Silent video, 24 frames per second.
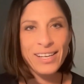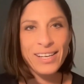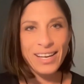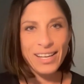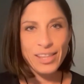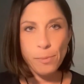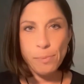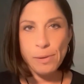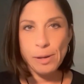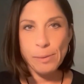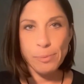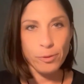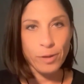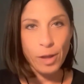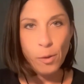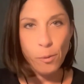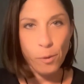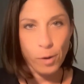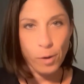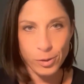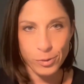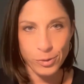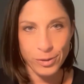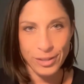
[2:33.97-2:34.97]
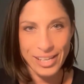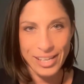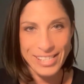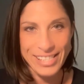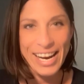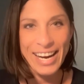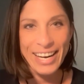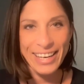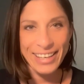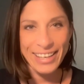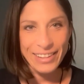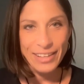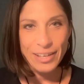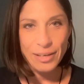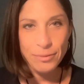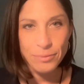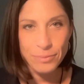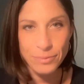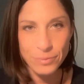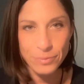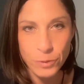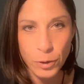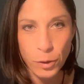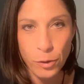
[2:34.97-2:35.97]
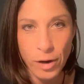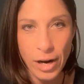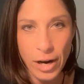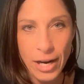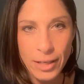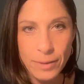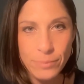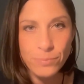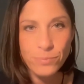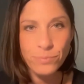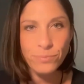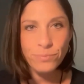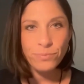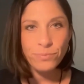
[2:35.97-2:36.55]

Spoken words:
and the people they worked with had taken them, right?